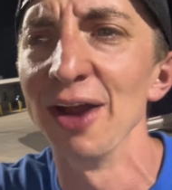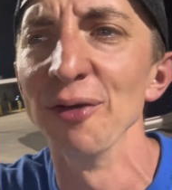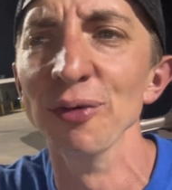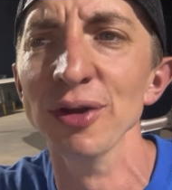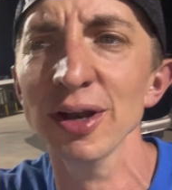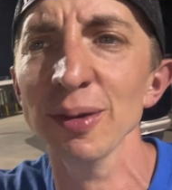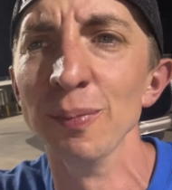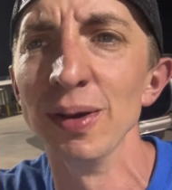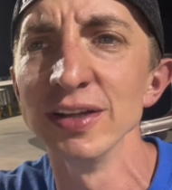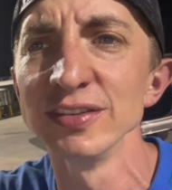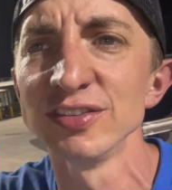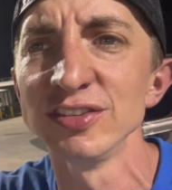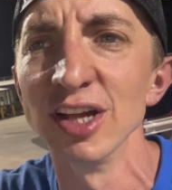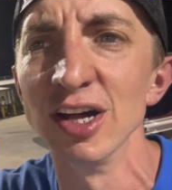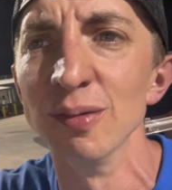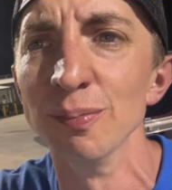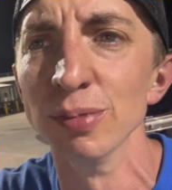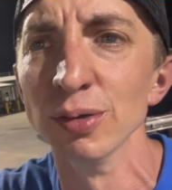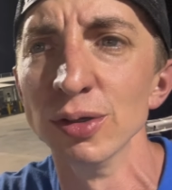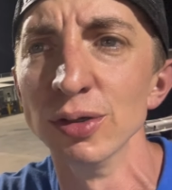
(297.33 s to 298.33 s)
rid of my
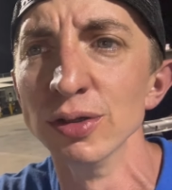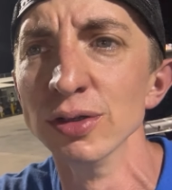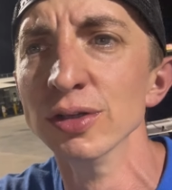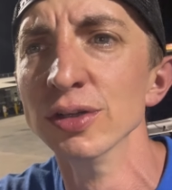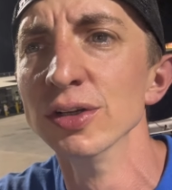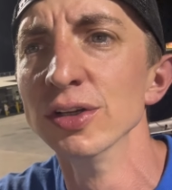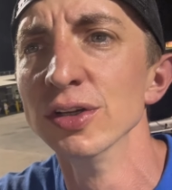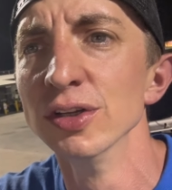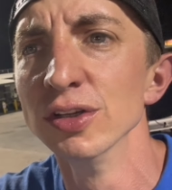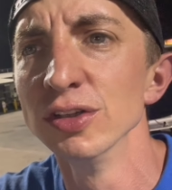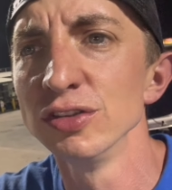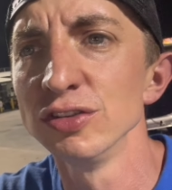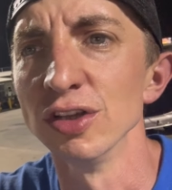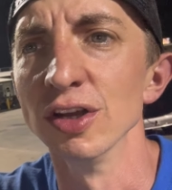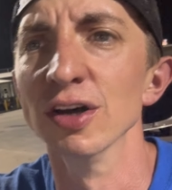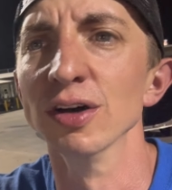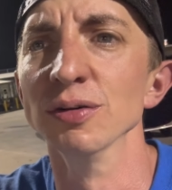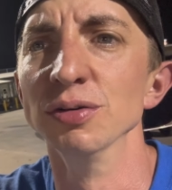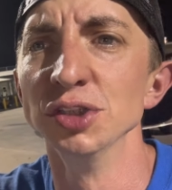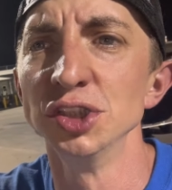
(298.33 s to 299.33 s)
stumble,
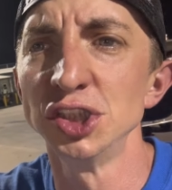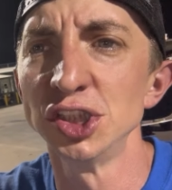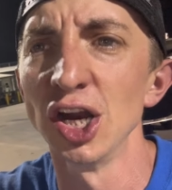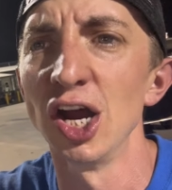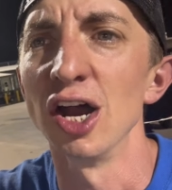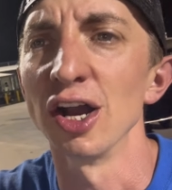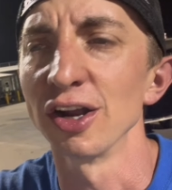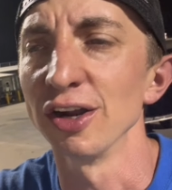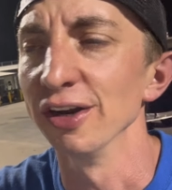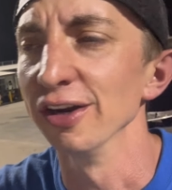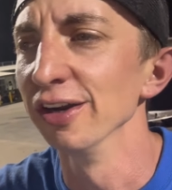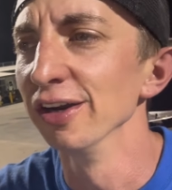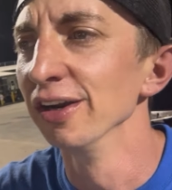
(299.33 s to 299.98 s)
so shocker,